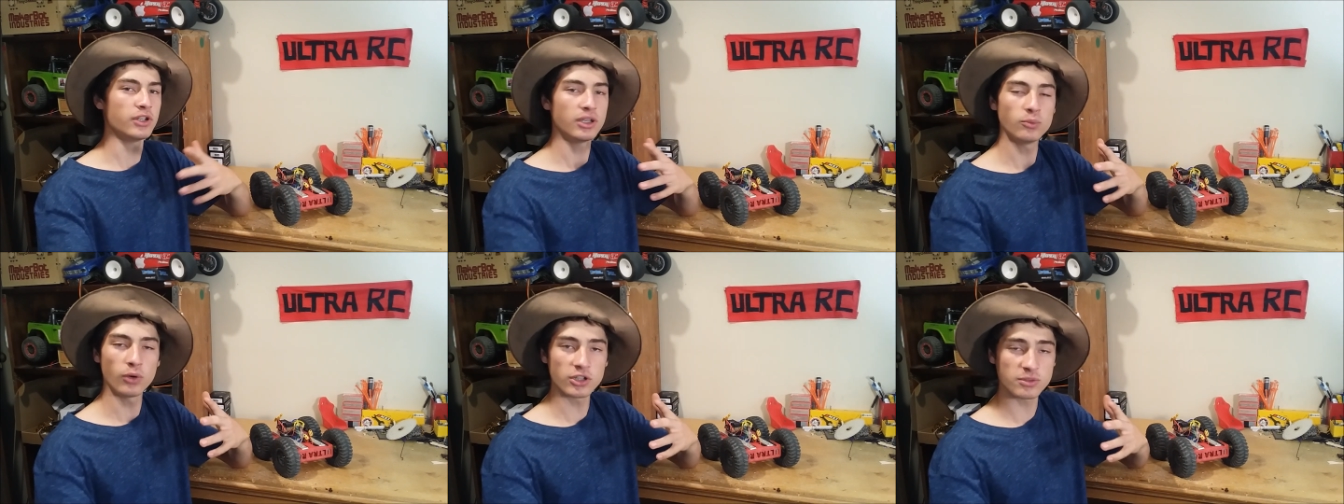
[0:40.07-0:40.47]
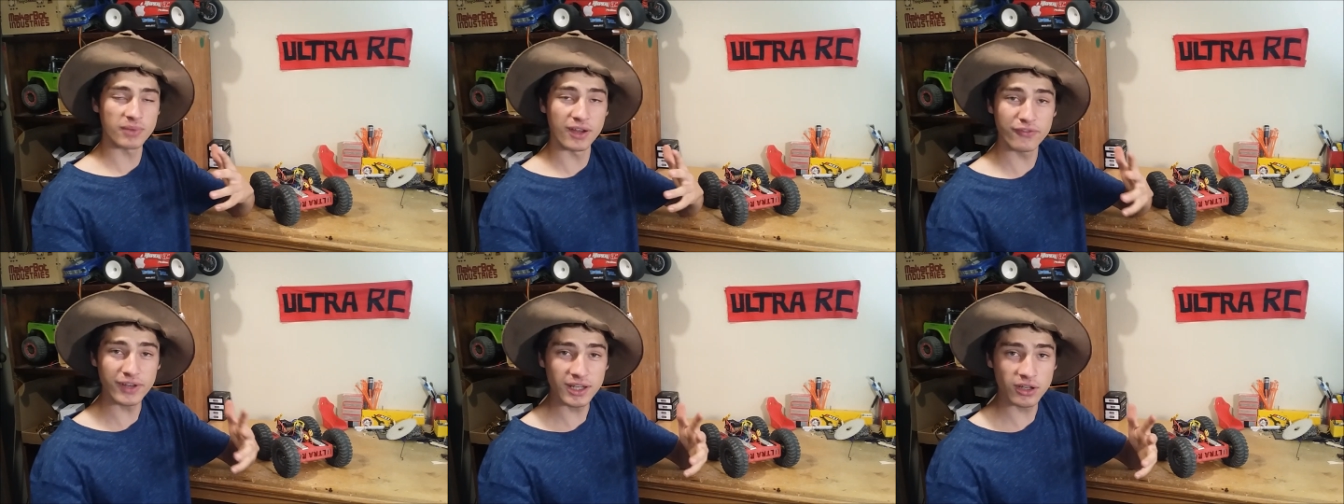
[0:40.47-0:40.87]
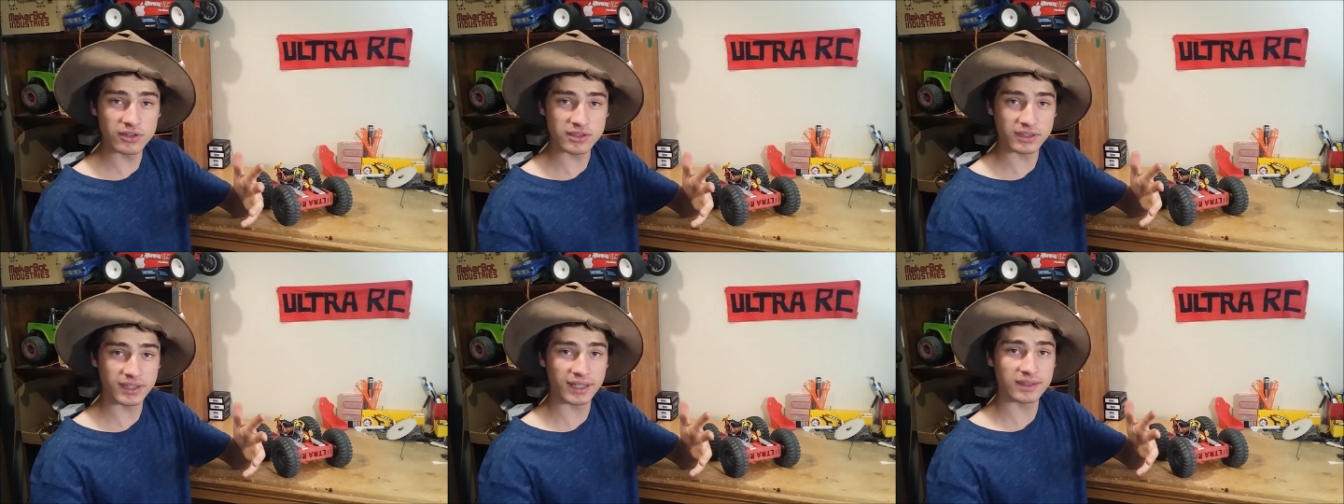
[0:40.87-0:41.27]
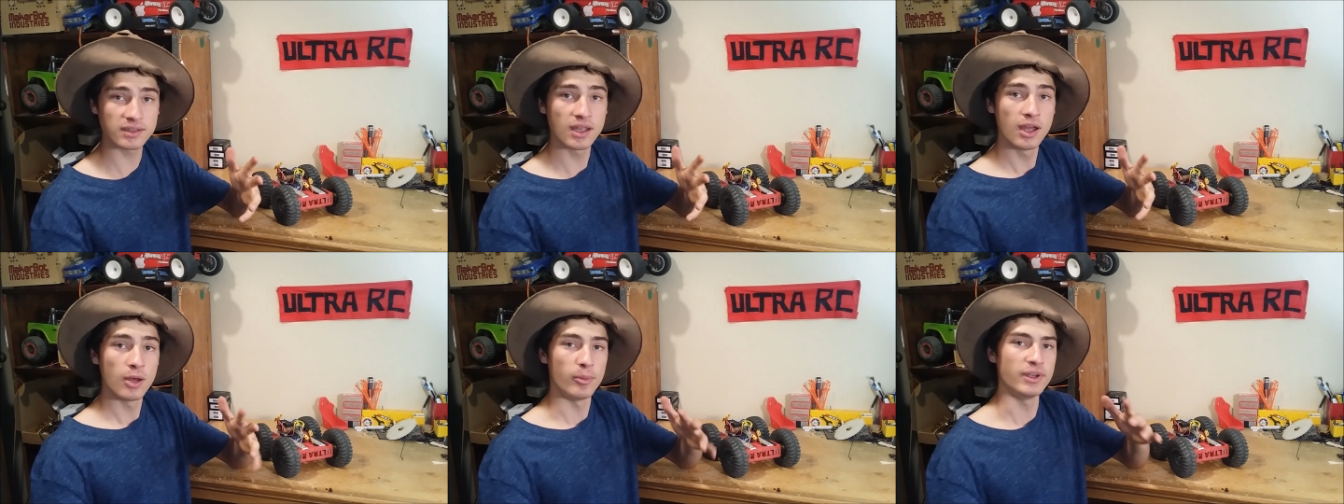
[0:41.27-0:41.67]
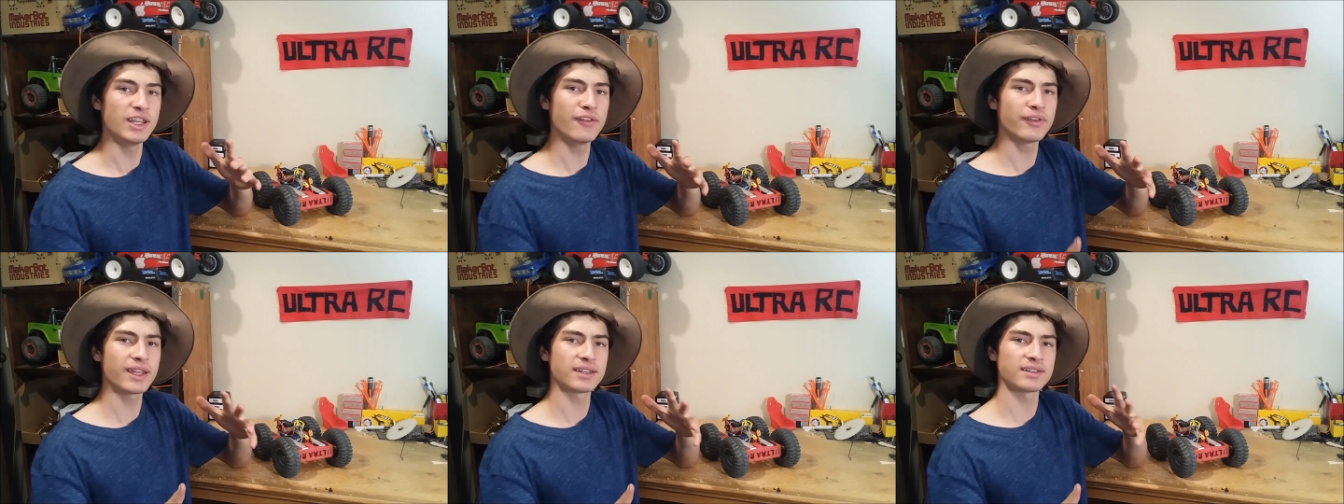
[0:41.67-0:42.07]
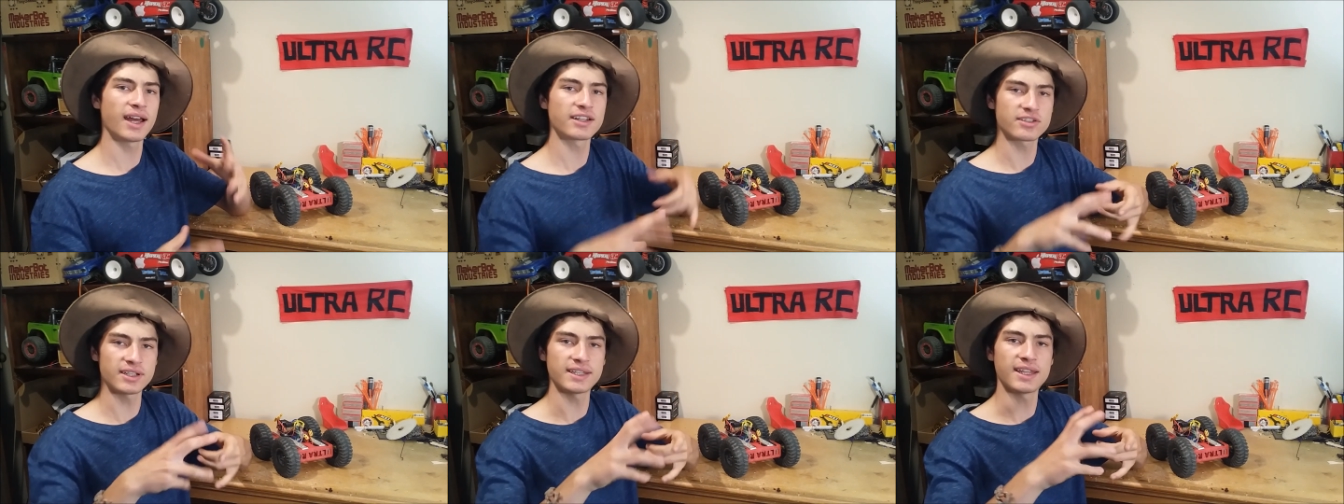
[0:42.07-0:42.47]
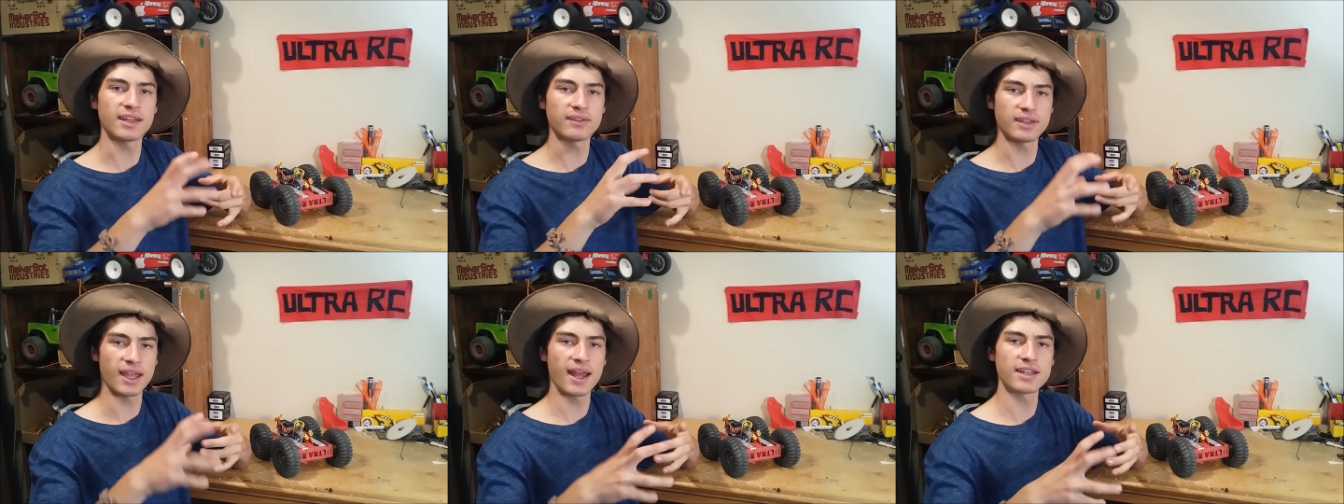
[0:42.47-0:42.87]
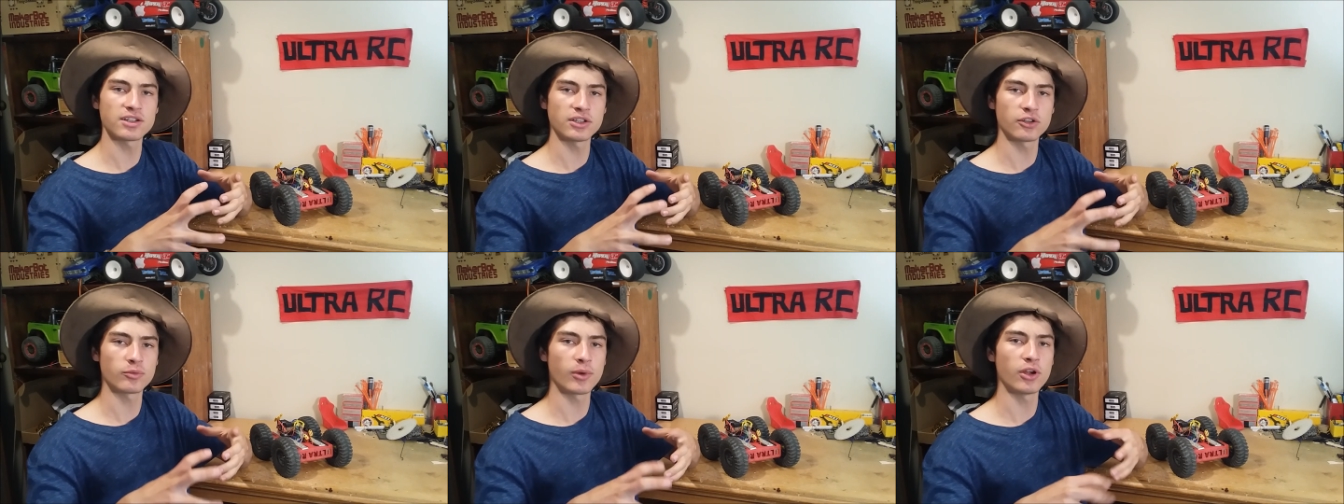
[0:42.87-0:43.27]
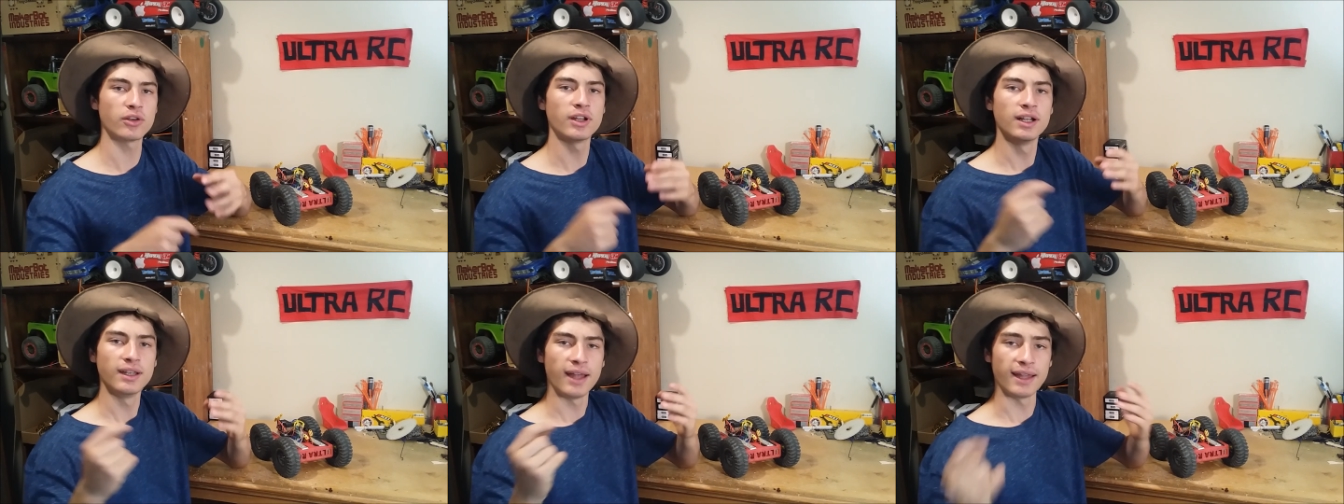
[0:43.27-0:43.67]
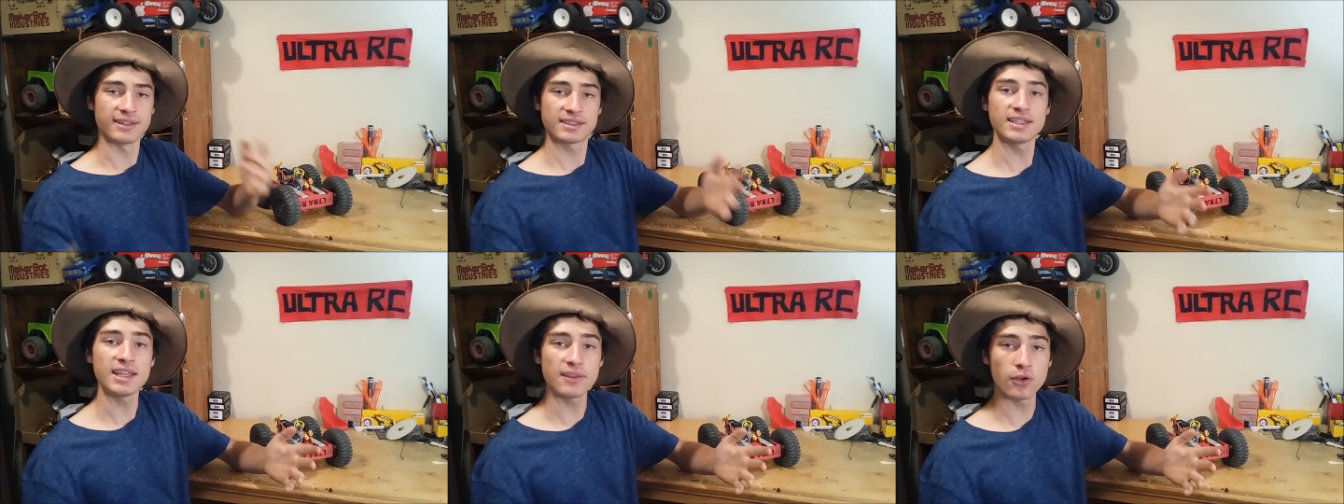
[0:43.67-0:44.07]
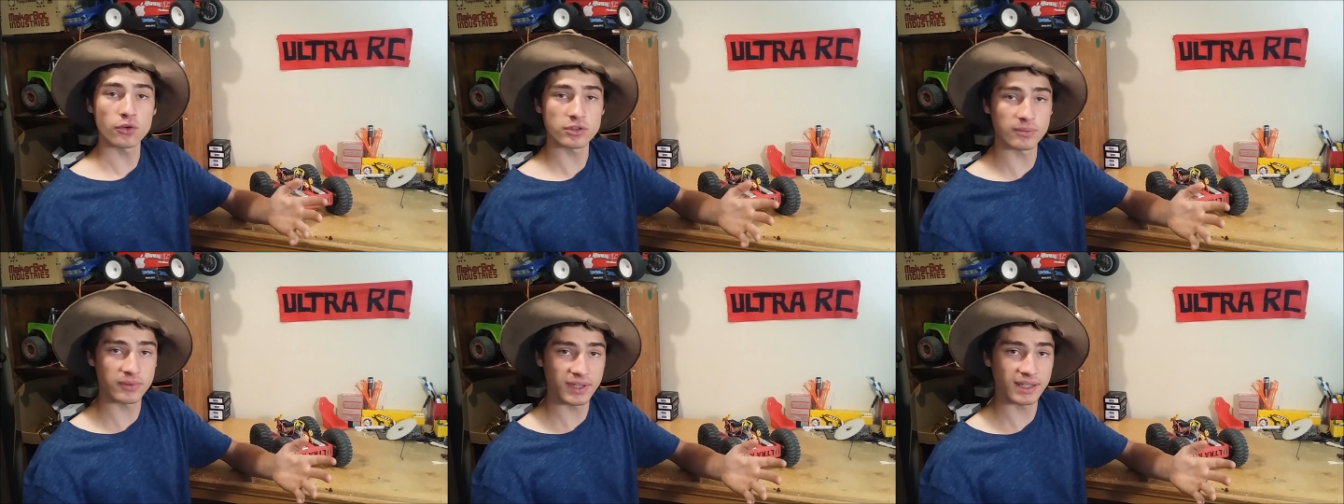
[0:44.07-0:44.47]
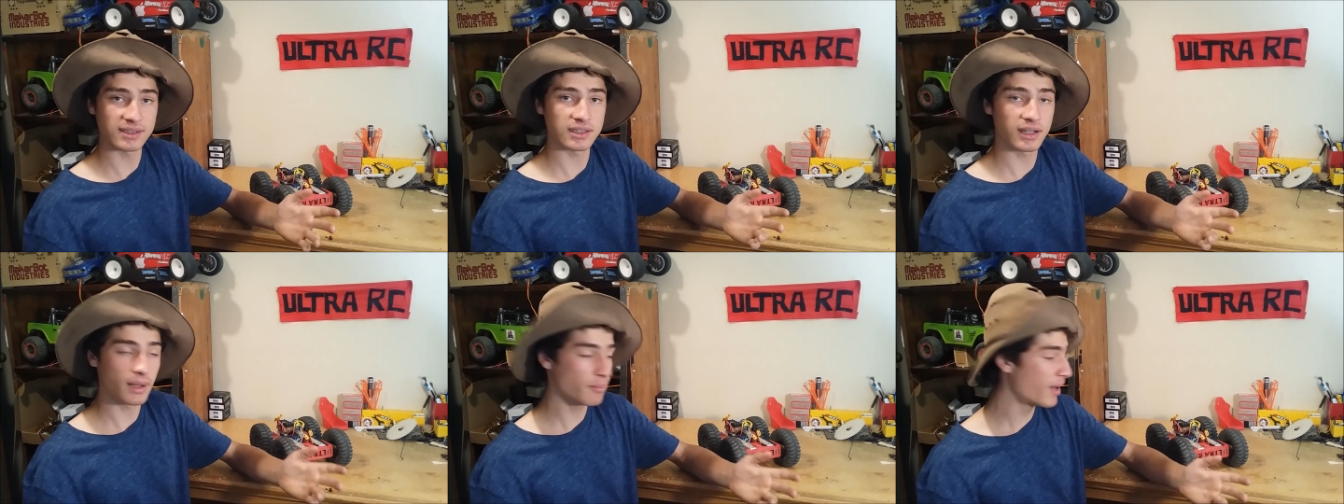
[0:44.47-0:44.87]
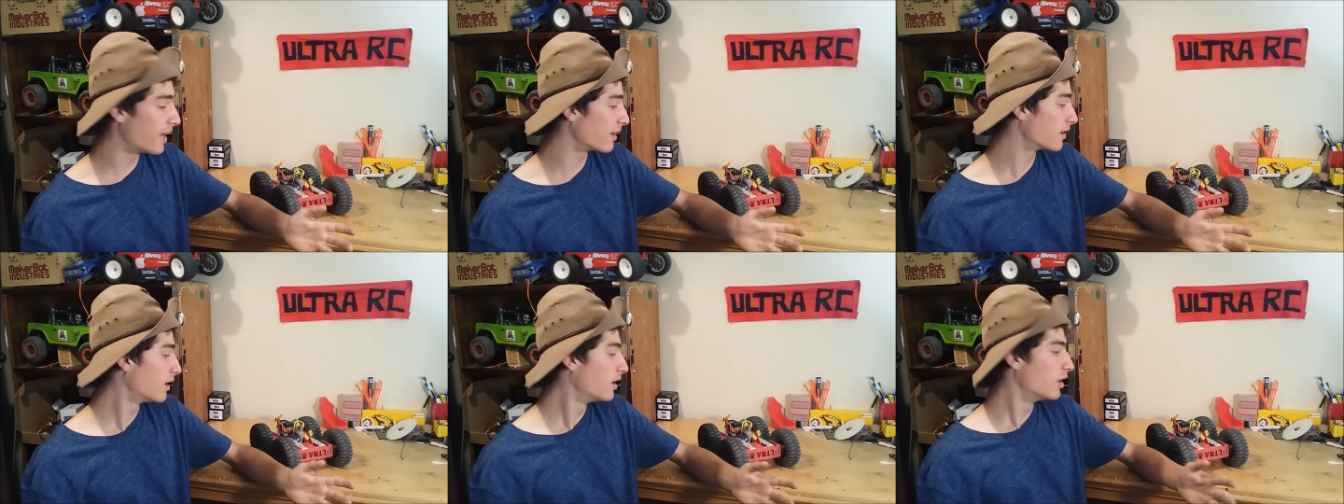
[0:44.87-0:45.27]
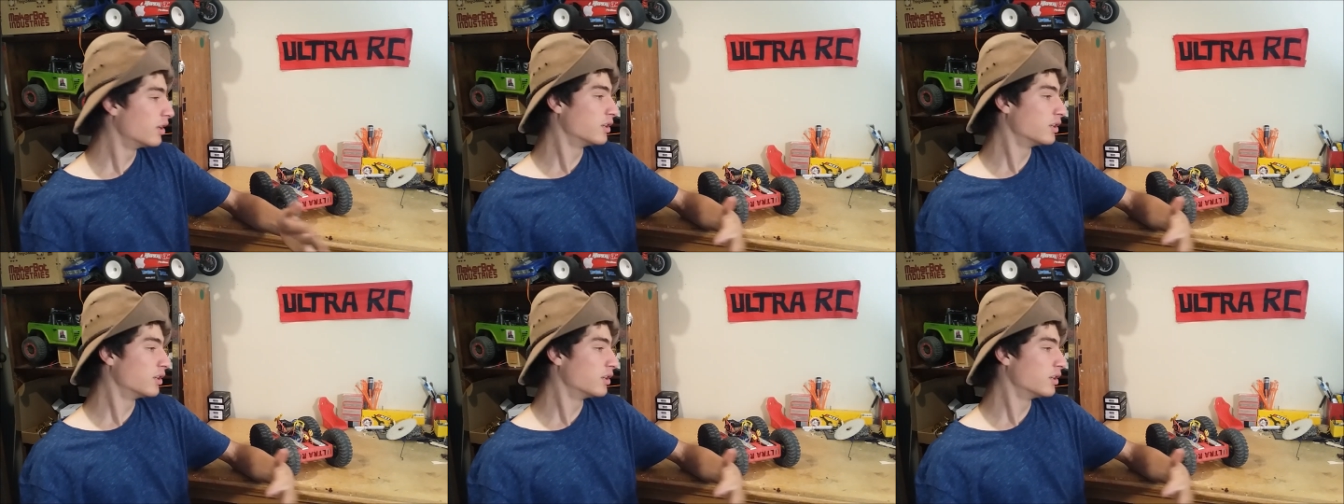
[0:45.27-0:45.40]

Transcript: You can watch my videos and things, but you never get to actually get your hands on the remote and see the awesome things that I make.